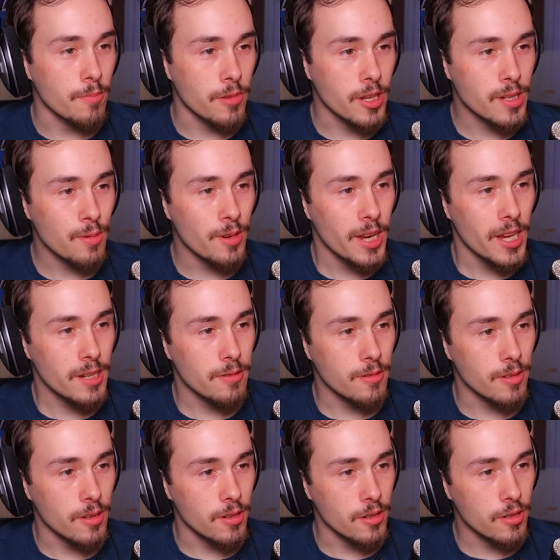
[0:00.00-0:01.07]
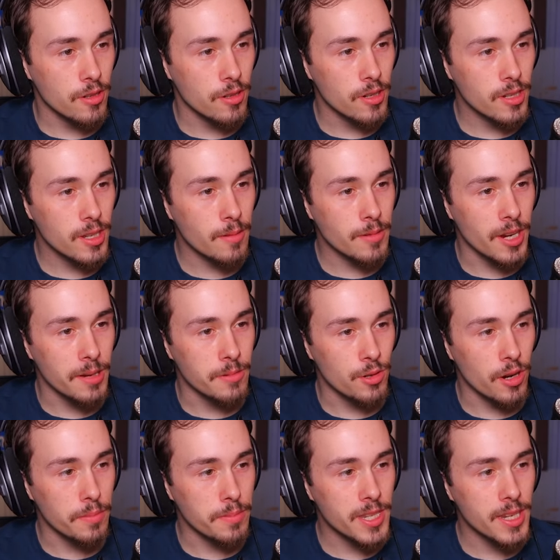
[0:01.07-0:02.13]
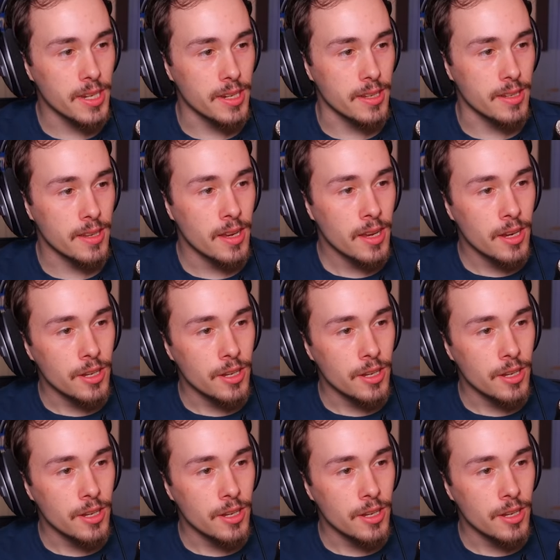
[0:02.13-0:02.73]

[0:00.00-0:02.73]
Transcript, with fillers: plus 1 access to trees sometimes drop seeds.